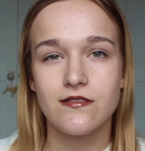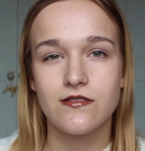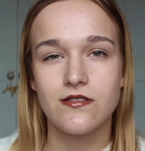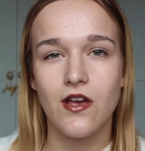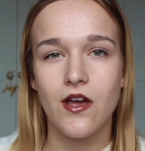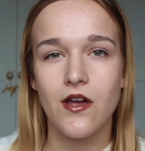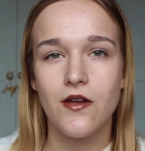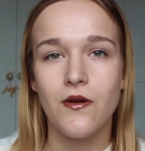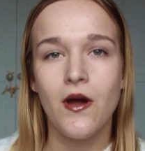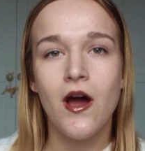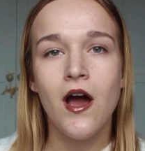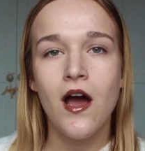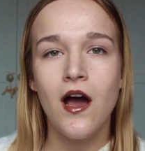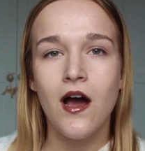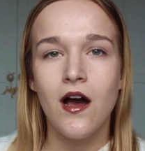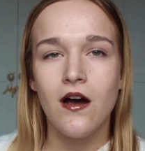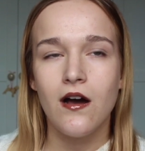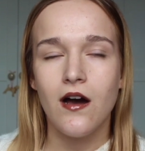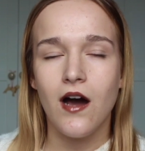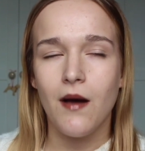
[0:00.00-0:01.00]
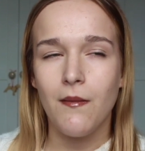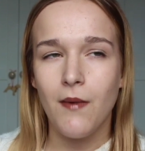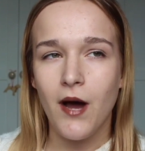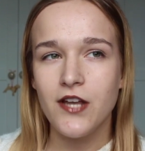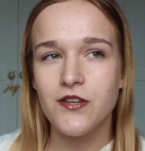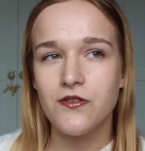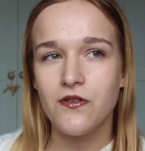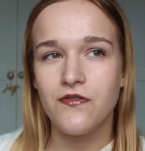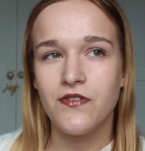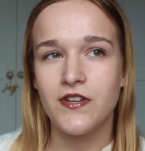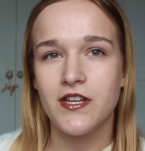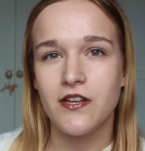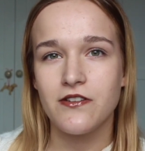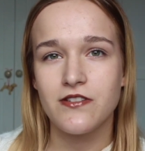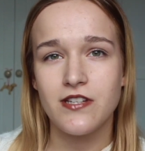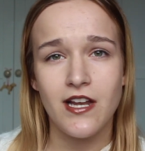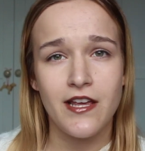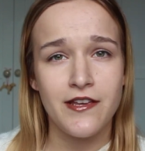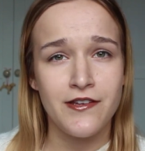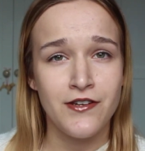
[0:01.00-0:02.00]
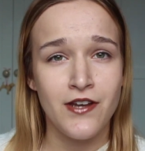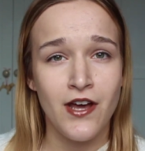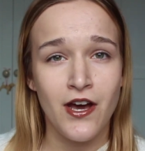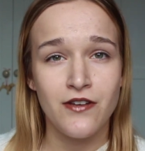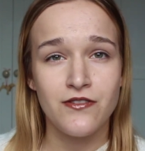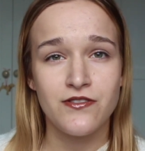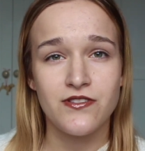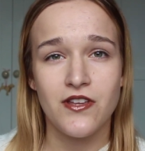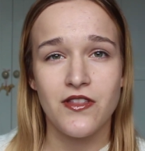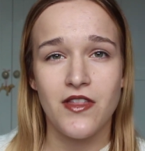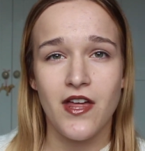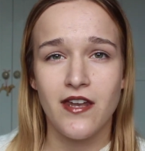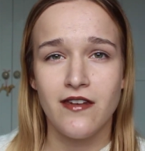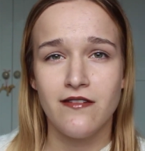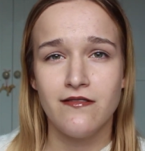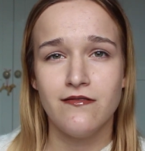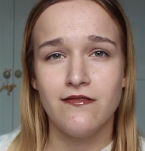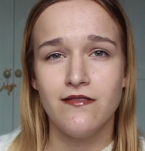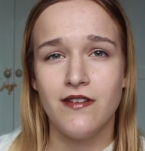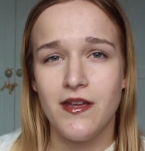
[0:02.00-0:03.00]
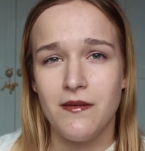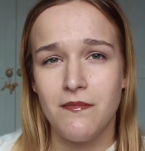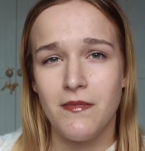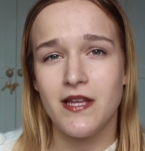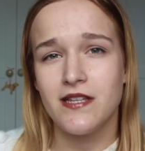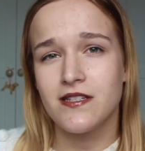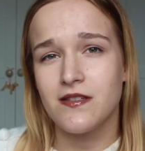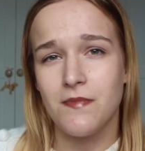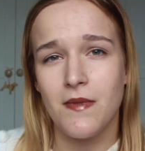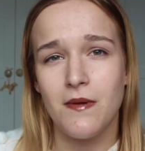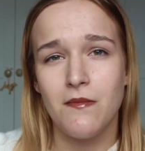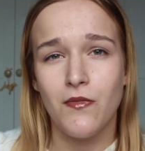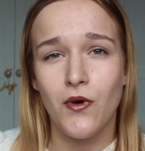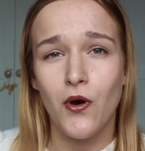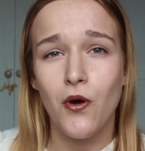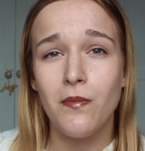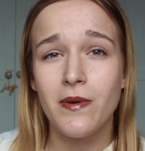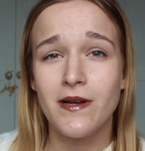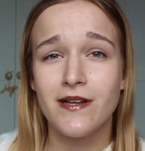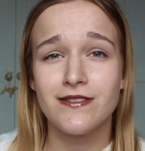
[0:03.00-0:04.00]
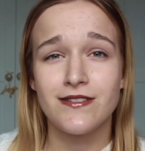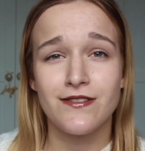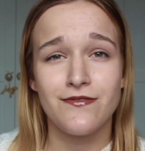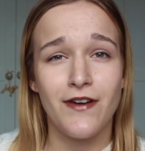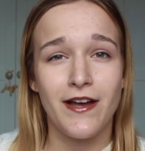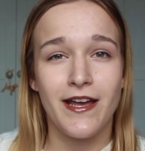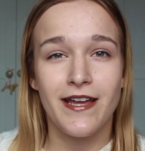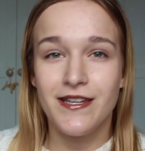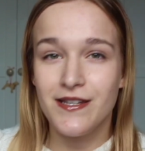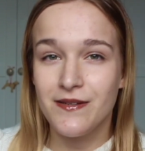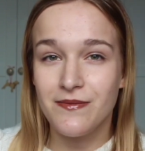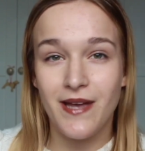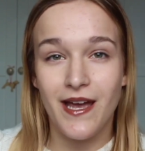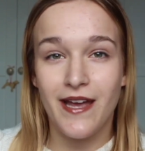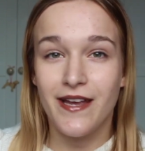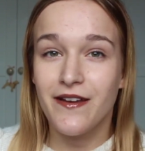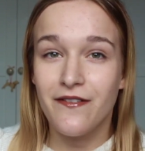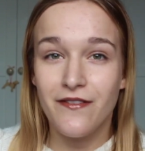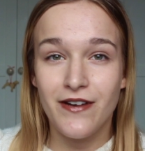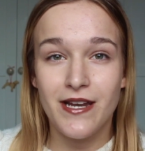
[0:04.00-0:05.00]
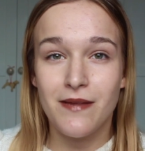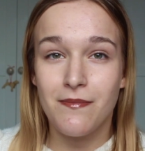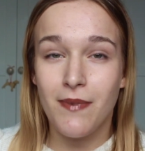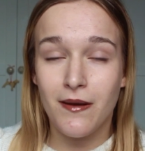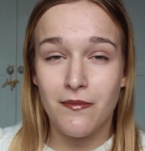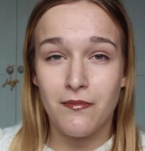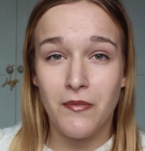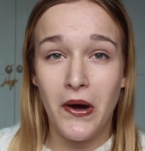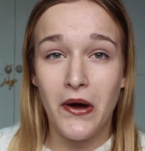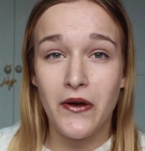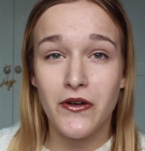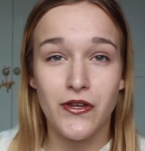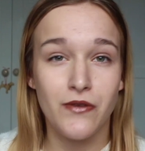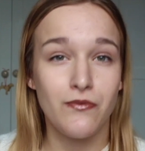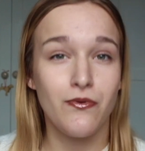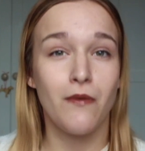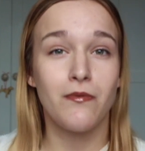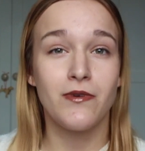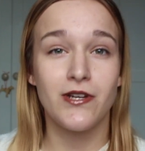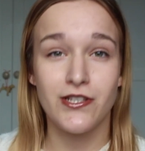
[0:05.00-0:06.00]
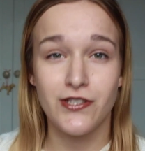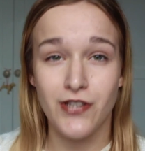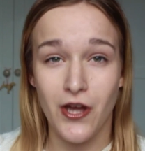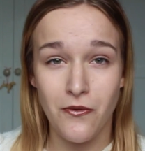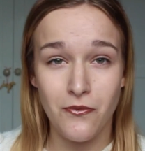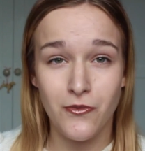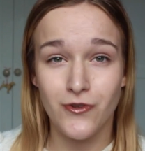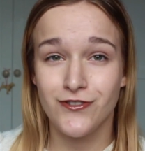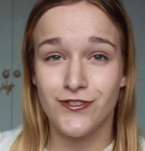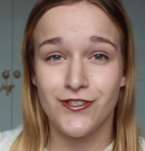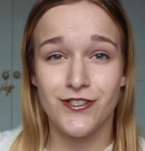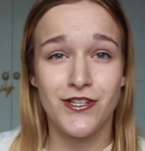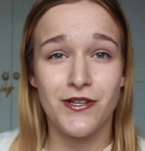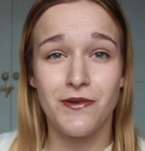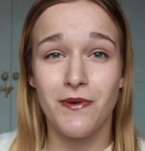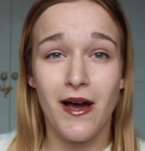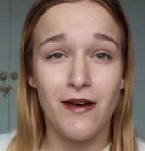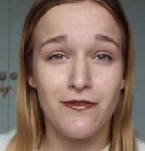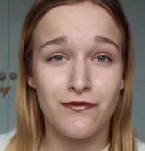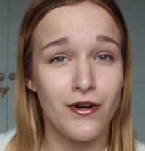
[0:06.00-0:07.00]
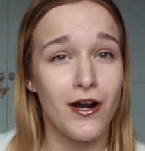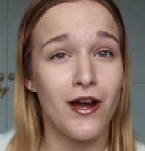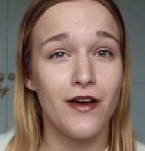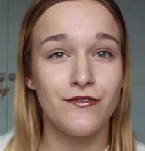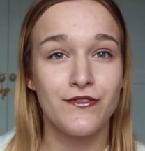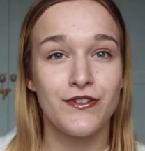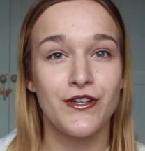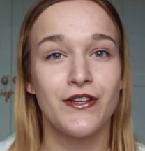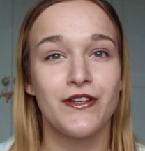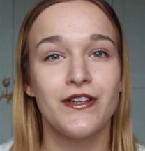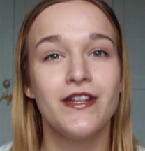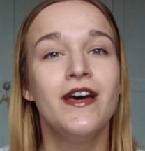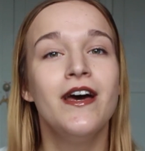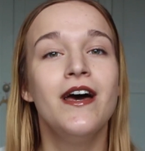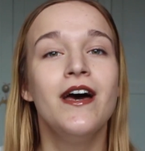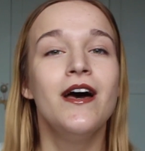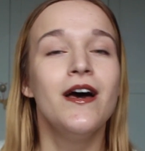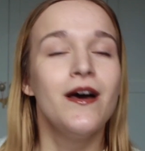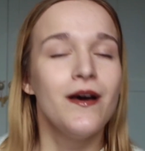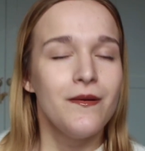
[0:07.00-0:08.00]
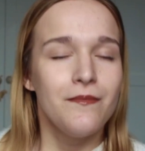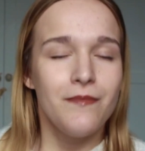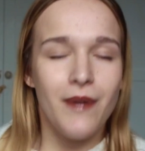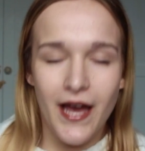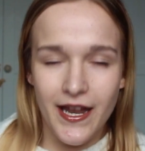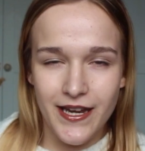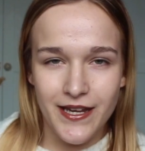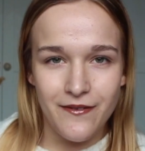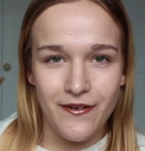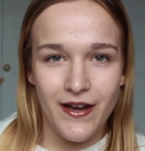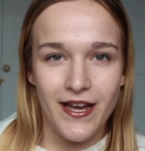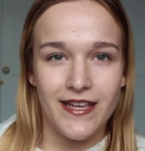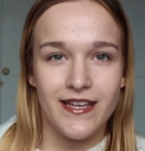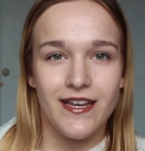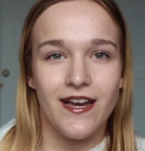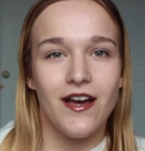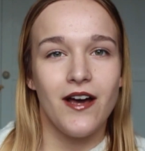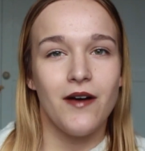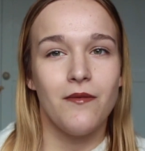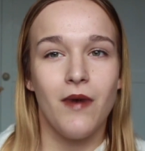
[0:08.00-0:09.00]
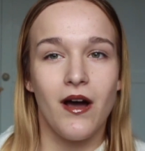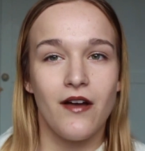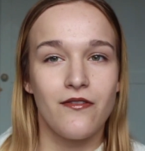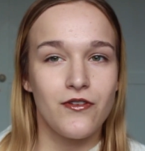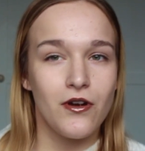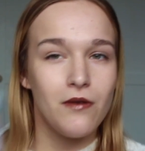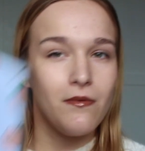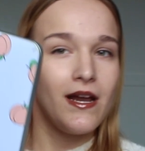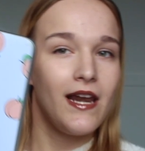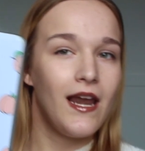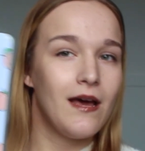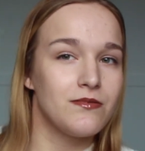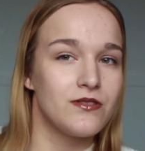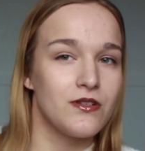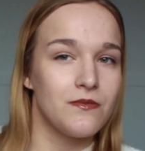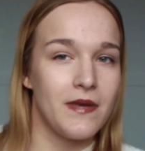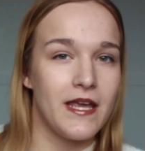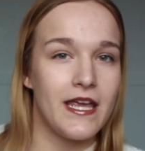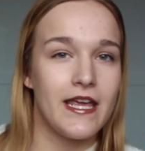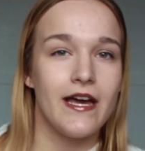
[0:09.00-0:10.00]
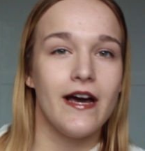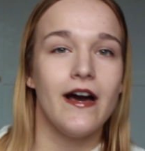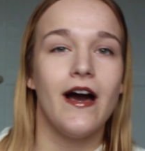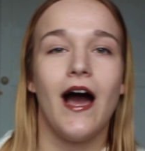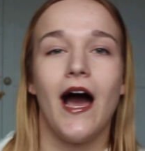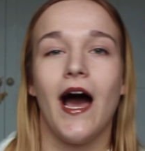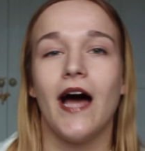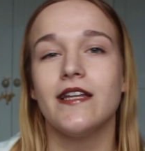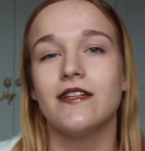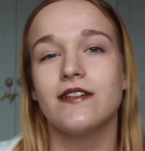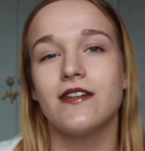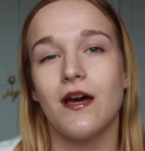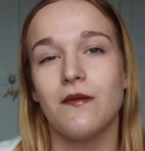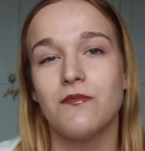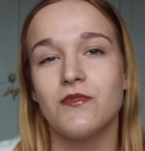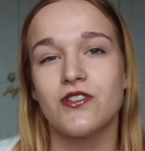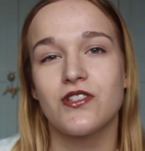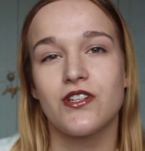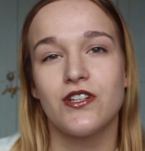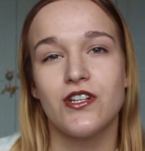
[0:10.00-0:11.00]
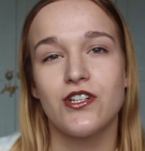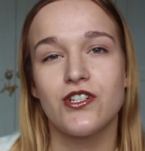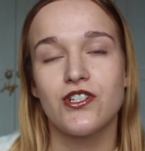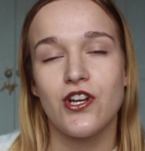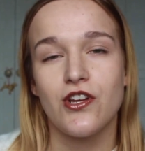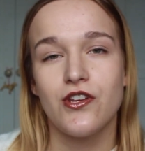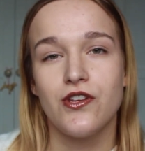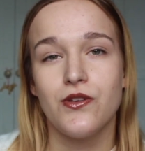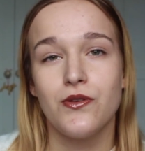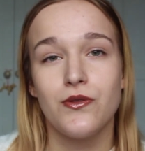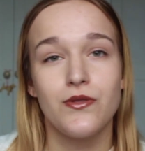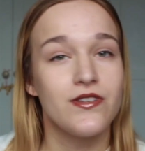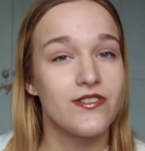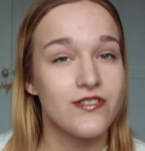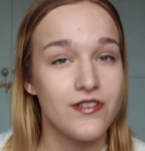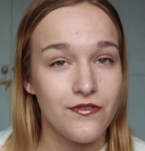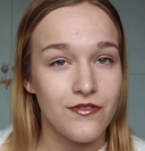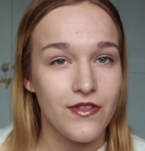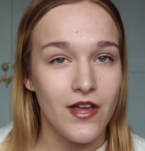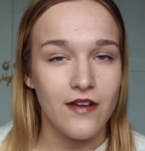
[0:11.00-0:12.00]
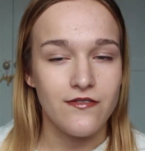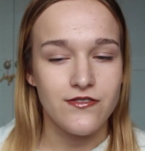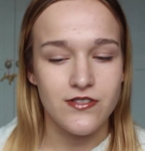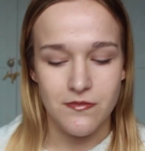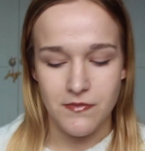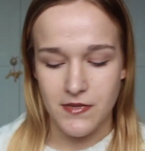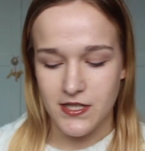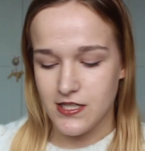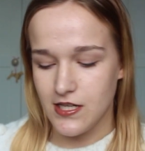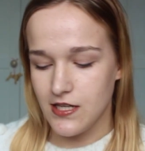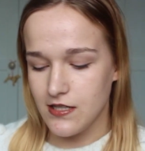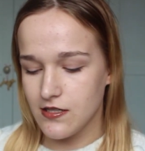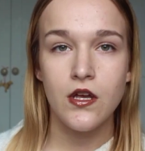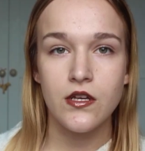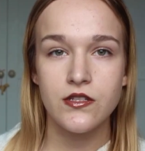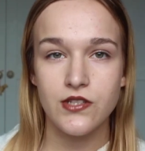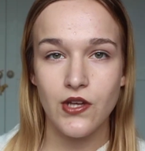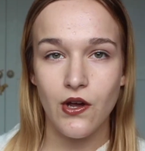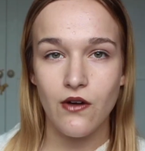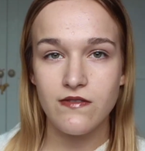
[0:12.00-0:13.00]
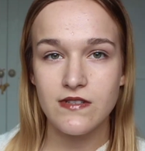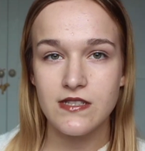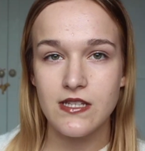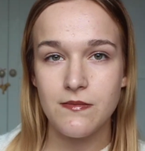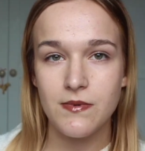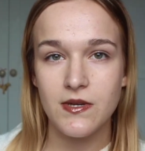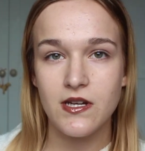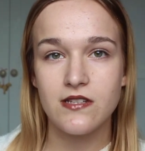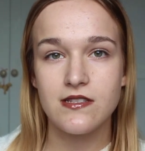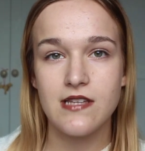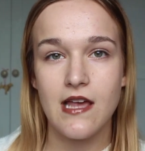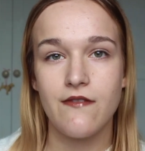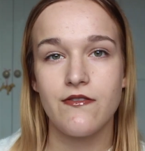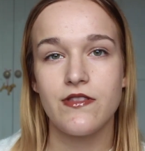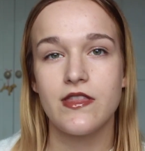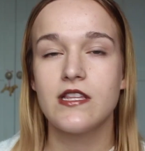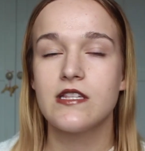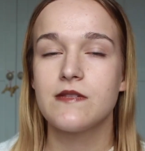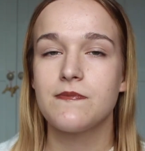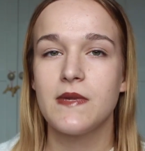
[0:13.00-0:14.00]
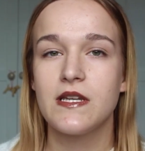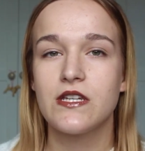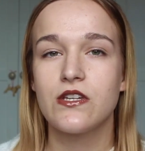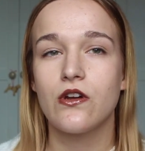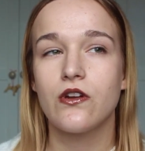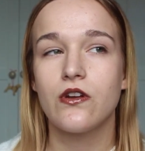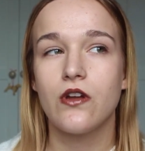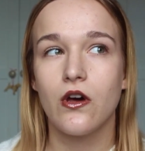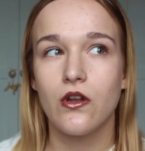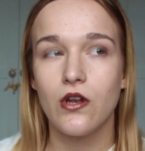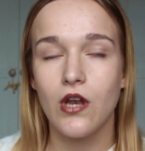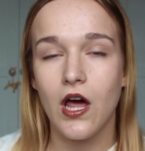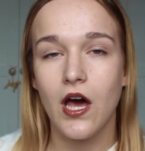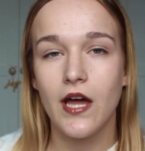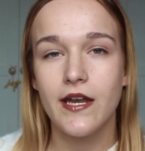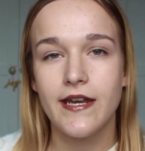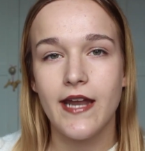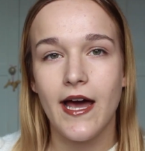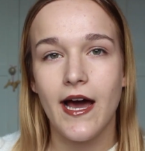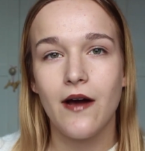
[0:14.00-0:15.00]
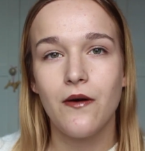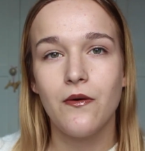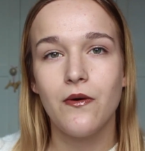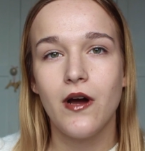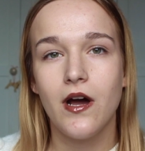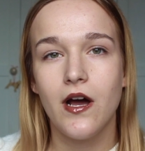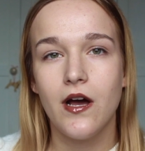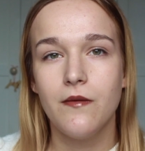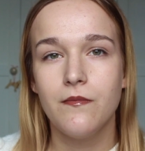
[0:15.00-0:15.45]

so I might do a video to let you know, so then it means a bit more, because if I end up getting a really bad mark you probably don't want to do whatever I've done. But anyway, I've got my laptop here and I'm just going to show you the stuff that I've submitted. So obviously, because everything's been done online now,